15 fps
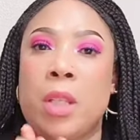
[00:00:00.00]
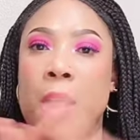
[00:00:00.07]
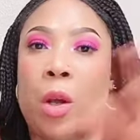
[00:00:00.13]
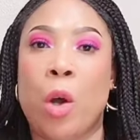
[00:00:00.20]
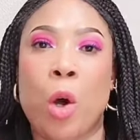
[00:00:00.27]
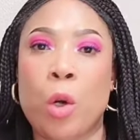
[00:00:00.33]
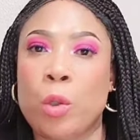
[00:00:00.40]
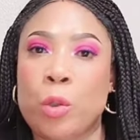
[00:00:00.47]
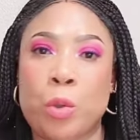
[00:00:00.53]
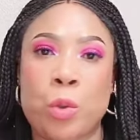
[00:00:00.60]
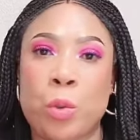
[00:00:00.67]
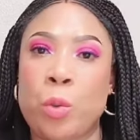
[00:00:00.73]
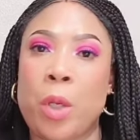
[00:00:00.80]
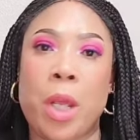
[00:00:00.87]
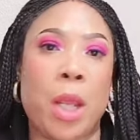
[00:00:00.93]
They all
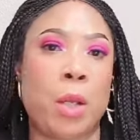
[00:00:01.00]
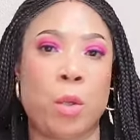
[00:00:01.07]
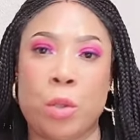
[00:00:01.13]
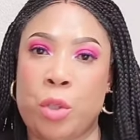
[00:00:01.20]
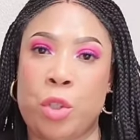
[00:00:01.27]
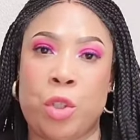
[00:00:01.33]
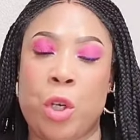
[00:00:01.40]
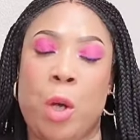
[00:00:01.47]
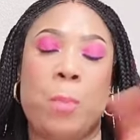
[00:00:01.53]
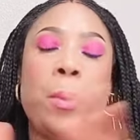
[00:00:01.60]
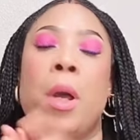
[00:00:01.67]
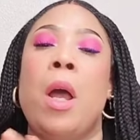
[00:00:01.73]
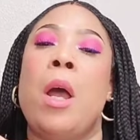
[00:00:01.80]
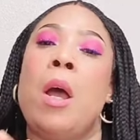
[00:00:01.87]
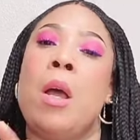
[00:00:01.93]
do a good job.
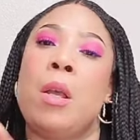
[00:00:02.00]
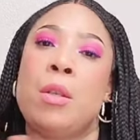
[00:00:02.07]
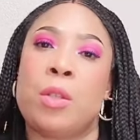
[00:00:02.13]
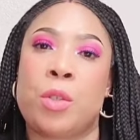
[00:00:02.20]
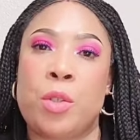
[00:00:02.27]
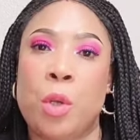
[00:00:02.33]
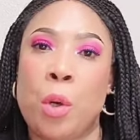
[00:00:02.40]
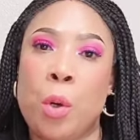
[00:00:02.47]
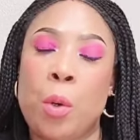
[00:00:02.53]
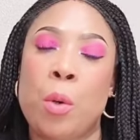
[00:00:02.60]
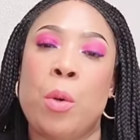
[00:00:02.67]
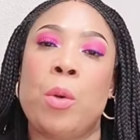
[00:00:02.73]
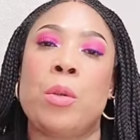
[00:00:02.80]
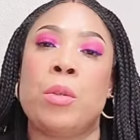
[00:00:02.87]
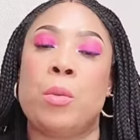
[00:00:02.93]

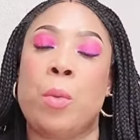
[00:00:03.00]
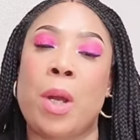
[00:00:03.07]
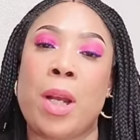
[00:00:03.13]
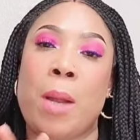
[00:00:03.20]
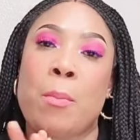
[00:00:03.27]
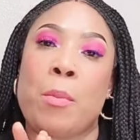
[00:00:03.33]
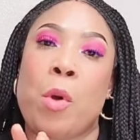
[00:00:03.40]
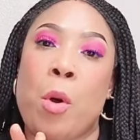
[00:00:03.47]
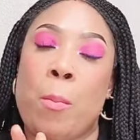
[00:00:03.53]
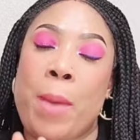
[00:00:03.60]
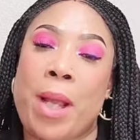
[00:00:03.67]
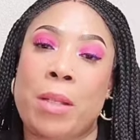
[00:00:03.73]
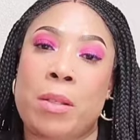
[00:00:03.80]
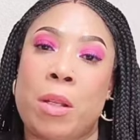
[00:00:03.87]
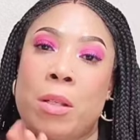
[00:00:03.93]
So the one I'm on
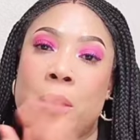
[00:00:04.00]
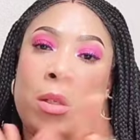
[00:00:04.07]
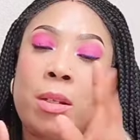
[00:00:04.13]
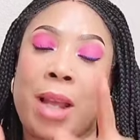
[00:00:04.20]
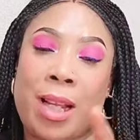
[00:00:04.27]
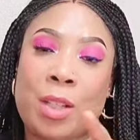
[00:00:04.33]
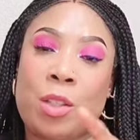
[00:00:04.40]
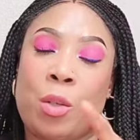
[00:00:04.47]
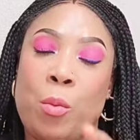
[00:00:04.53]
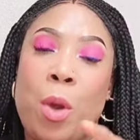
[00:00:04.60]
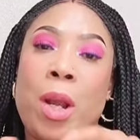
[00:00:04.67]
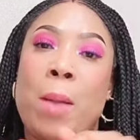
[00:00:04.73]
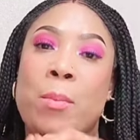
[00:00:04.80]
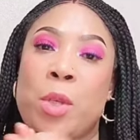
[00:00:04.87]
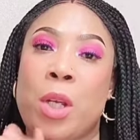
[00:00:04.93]
my the next the
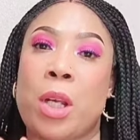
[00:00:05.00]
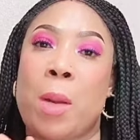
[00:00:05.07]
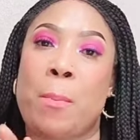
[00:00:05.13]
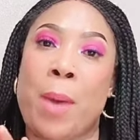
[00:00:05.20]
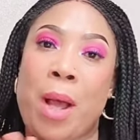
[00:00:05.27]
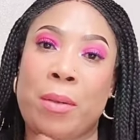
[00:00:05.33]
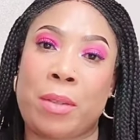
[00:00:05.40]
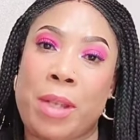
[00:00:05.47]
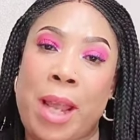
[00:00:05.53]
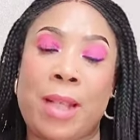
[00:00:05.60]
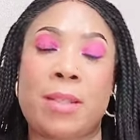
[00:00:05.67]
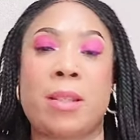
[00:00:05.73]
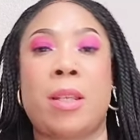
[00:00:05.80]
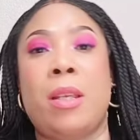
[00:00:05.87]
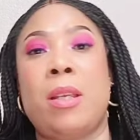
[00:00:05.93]
one I'm talking about
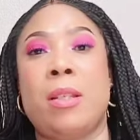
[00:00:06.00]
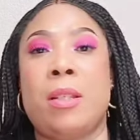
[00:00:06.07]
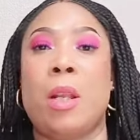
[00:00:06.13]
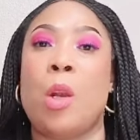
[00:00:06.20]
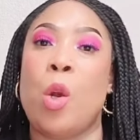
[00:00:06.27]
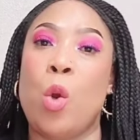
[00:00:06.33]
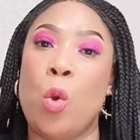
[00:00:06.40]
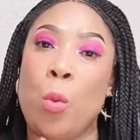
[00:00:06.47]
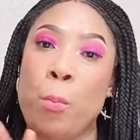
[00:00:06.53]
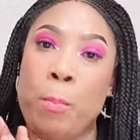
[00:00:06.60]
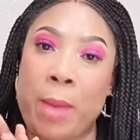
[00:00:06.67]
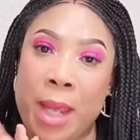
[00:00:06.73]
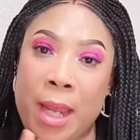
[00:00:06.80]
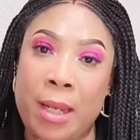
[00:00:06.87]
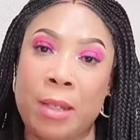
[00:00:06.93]
next is
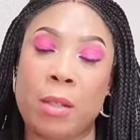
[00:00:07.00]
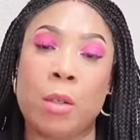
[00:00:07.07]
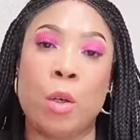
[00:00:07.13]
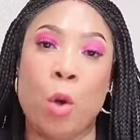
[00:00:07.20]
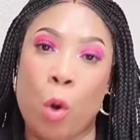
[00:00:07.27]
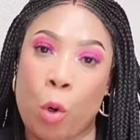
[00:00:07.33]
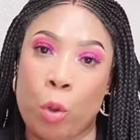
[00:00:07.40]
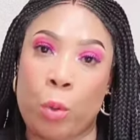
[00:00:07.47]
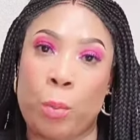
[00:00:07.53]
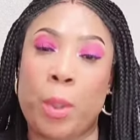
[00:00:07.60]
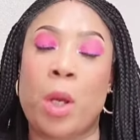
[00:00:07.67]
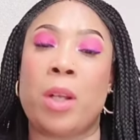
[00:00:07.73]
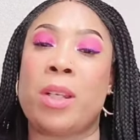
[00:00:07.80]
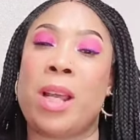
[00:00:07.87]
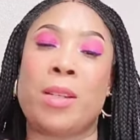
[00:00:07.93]
Lumine Gold
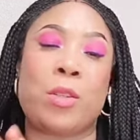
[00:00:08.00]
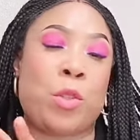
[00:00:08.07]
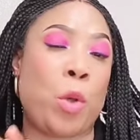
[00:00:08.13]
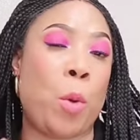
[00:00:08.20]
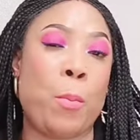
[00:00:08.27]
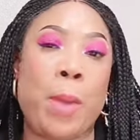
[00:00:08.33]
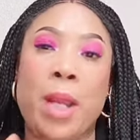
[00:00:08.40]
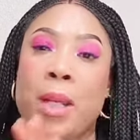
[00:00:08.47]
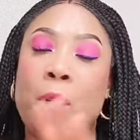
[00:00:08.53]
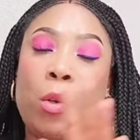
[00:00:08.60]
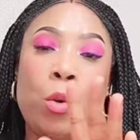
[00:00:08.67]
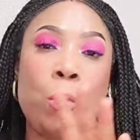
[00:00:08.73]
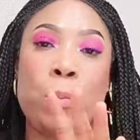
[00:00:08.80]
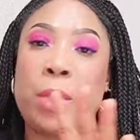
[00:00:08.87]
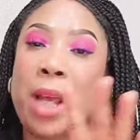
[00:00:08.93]
because there are so
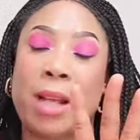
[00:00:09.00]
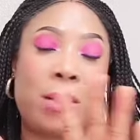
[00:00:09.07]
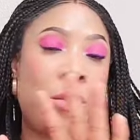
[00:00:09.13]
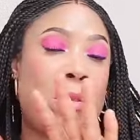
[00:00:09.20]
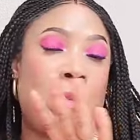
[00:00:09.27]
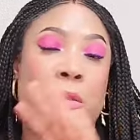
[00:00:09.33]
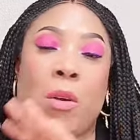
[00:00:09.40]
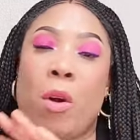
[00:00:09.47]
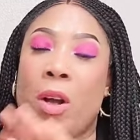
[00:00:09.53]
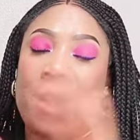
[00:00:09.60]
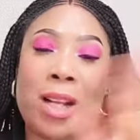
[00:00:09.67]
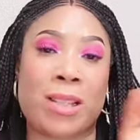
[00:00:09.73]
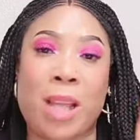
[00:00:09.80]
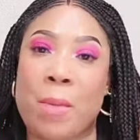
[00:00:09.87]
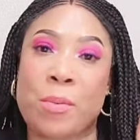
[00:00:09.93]
many there are
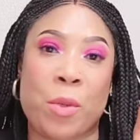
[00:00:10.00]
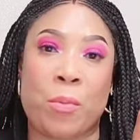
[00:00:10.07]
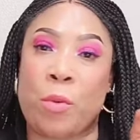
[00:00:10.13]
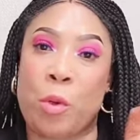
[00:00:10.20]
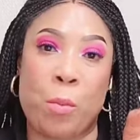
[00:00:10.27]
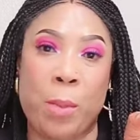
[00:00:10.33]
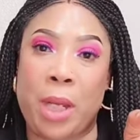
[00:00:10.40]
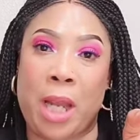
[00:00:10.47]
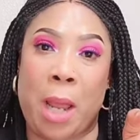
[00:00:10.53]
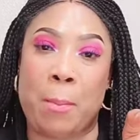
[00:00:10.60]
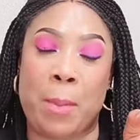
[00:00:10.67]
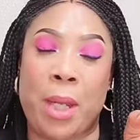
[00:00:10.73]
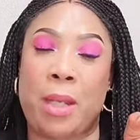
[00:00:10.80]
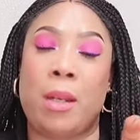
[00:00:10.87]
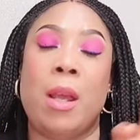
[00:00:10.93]
other types of Lumine. I
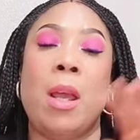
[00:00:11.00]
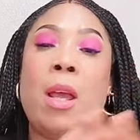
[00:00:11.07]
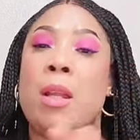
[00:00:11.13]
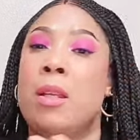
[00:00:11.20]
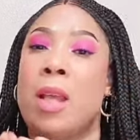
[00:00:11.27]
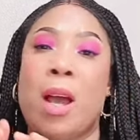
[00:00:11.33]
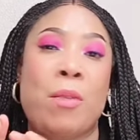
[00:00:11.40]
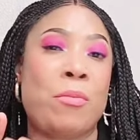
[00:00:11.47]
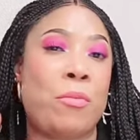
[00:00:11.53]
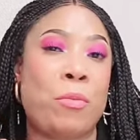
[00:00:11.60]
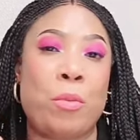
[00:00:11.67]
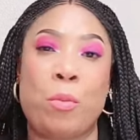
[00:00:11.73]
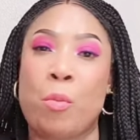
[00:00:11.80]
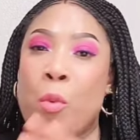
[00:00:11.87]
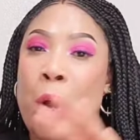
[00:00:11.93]
mean, they have
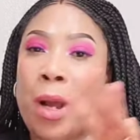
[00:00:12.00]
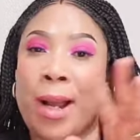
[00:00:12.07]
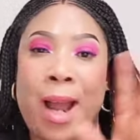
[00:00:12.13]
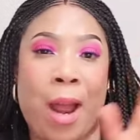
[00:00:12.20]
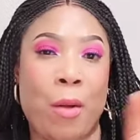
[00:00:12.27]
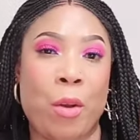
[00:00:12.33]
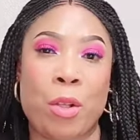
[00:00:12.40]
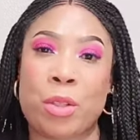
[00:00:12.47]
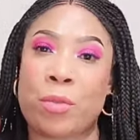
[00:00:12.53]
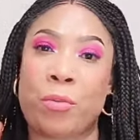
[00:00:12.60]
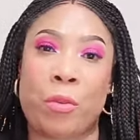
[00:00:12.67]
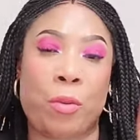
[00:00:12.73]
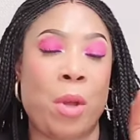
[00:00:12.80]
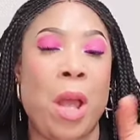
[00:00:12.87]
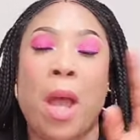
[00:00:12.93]
one carrots
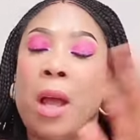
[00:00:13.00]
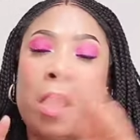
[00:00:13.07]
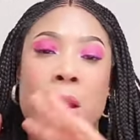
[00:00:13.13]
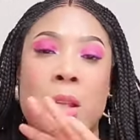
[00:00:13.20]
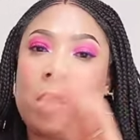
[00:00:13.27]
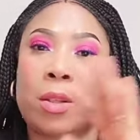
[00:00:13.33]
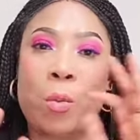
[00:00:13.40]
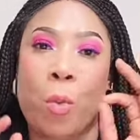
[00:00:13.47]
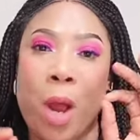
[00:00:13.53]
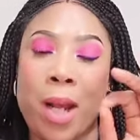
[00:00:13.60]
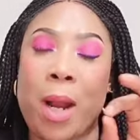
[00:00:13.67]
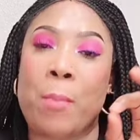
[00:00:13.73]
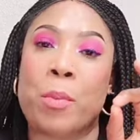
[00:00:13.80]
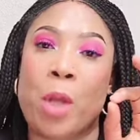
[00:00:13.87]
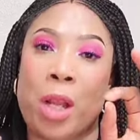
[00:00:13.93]
for the
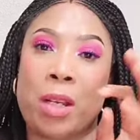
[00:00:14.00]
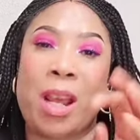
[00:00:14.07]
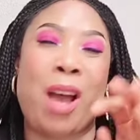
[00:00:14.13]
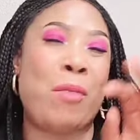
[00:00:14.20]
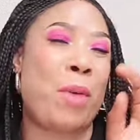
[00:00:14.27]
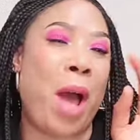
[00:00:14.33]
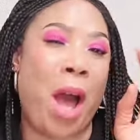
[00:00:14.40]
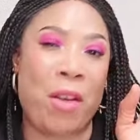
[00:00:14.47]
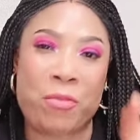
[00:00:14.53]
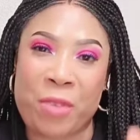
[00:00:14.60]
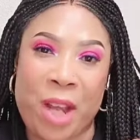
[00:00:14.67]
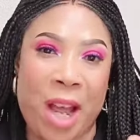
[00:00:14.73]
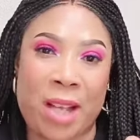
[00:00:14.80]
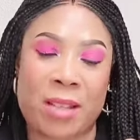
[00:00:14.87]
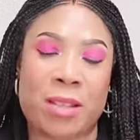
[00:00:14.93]
one I'm, and they have
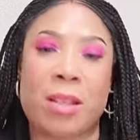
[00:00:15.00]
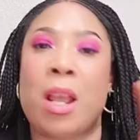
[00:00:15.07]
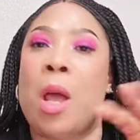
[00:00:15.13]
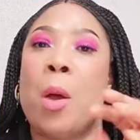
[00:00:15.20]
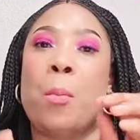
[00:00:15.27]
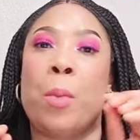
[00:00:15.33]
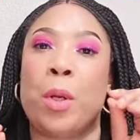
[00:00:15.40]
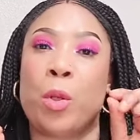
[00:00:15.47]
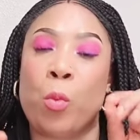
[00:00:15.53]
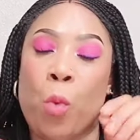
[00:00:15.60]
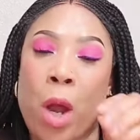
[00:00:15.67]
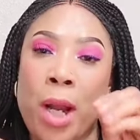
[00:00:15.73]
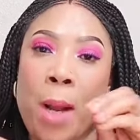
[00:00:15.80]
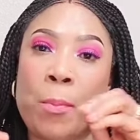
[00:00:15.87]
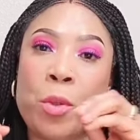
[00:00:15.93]
Afkas but the
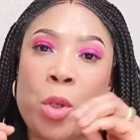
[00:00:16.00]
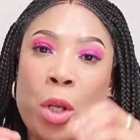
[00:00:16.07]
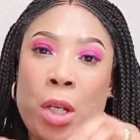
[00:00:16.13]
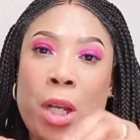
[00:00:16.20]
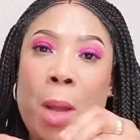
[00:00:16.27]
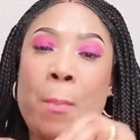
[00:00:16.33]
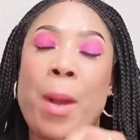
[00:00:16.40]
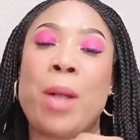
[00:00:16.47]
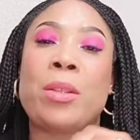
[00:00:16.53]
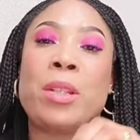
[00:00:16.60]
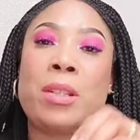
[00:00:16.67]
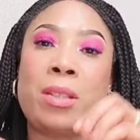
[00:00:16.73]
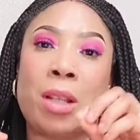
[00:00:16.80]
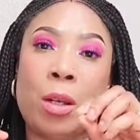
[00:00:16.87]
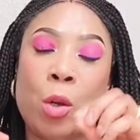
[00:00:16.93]
one I'm talking about
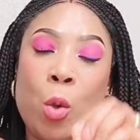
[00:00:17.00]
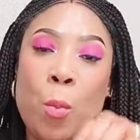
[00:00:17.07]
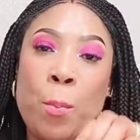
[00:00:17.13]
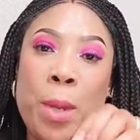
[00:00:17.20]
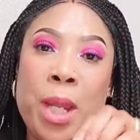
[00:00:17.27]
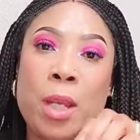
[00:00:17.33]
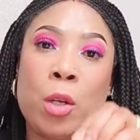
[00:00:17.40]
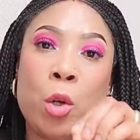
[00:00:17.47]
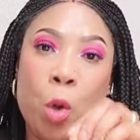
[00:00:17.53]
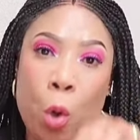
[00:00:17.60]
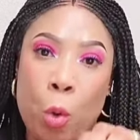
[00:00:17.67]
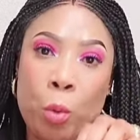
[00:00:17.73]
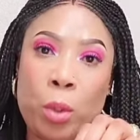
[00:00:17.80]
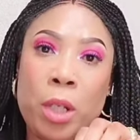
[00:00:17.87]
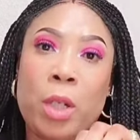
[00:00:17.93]
is the Lumine Gold.